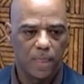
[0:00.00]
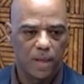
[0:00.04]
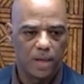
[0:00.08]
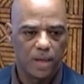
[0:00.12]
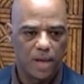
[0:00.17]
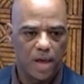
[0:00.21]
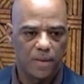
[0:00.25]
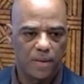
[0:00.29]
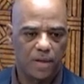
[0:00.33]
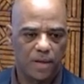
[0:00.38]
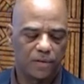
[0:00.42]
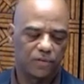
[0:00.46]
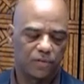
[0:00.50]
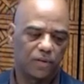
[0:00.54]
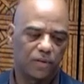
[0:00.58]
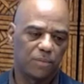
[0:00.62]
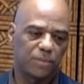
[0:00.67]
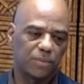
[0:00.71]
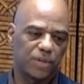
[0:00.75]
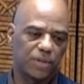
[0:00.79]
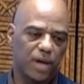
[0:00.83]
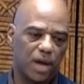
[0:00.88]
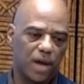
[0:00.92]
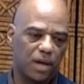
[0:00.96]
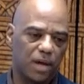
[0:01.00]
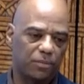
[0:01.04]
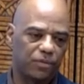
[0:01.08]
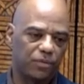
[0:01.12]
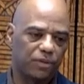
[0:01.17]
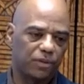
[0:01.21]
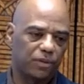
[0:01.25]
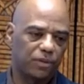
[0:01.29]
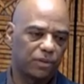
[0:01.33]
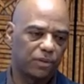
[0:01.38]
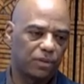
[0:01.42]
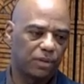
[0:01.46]
And then sometimes
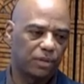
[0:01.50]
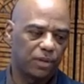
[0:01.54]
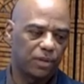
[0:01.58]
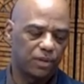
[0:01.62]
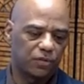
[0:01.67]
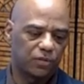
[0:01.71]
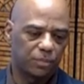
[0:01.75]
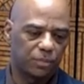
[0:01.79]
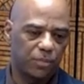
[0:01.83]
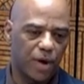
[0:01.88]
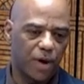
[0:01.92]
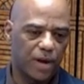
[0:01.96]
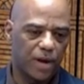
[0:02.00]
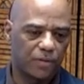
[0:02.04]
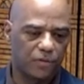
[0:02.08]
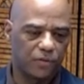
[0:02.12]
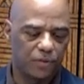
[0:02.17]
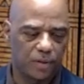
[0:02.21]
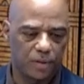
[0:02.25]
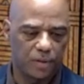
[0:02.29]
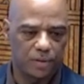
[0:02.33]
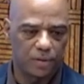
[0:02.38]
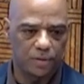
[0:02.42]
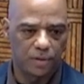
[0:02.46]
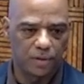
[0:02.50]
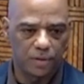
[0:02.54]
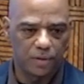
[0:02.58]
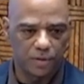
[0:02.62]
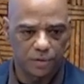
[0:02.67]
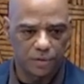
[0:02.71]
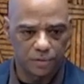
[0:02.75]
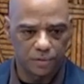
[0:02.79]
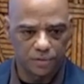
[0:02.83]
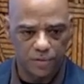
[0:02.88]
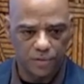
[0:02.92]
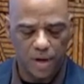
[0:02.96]
you're expressing
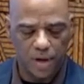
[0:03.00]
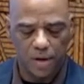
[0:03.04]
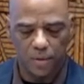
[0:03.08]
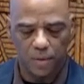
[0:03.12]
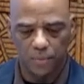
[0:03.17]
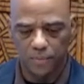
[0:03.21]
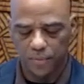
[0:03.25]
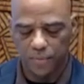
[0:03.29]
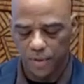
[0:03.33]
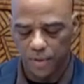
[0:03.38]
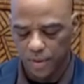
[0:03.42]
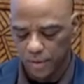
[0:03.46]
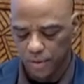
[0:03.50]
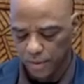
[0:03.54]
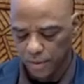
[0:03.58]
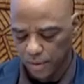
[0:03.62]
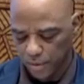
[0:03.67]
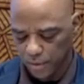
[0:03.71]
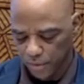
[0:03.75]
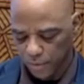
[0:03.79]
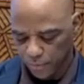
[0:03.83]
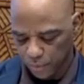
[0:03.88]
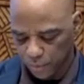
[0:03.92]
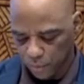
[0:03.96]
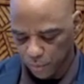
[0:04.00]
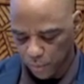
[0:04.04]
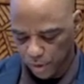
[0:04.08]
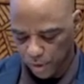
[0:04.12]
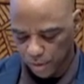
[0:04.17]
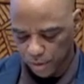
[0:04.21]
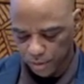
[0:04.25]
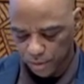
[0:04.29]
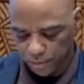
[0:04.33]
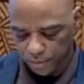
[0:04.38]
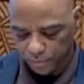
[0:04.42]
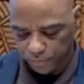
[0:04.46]
yourself through words.